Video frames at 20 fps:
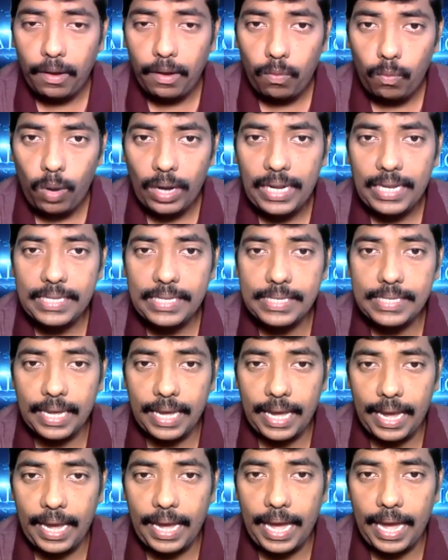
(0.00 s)
What is
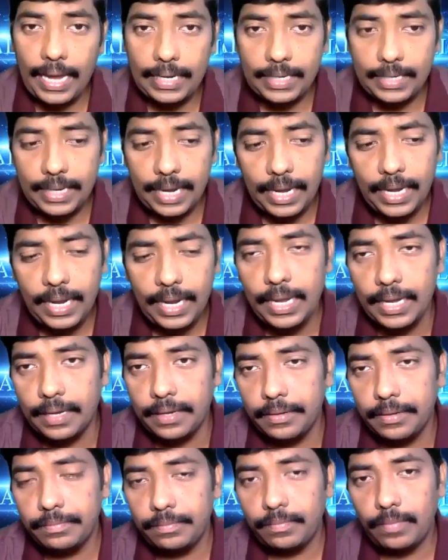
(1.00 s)
AI technique?
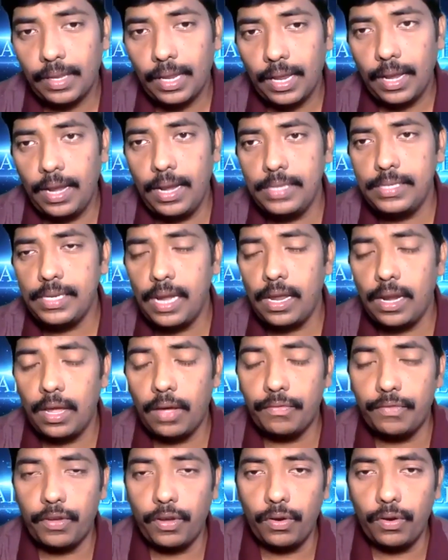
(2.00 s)
Listen, all
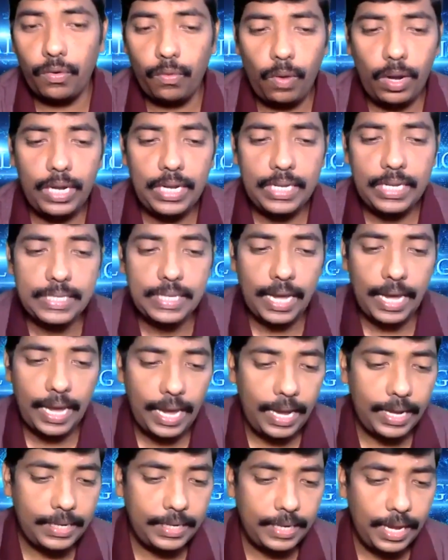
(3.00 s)
of you. What is the
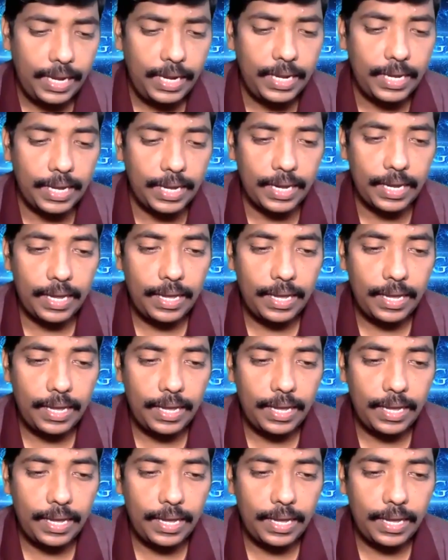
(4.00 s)
AI technique?